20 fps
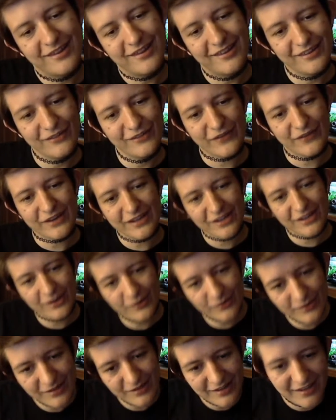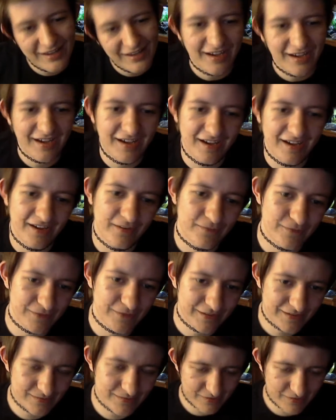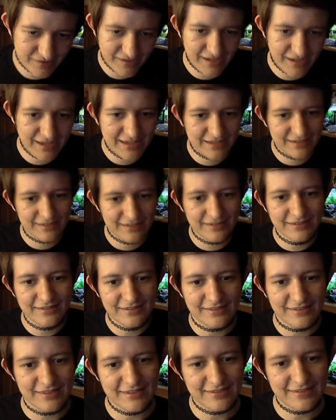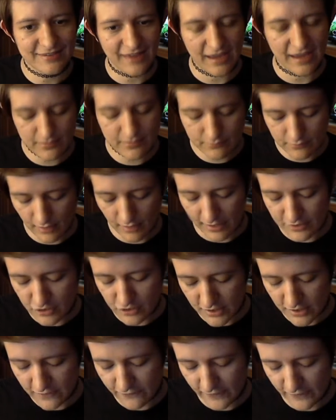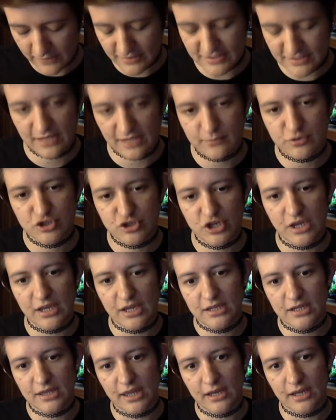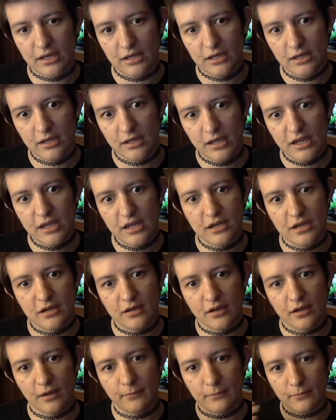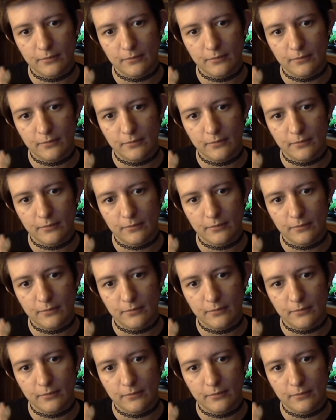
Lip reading: the video for this one is the same. I tried to find the same shade that in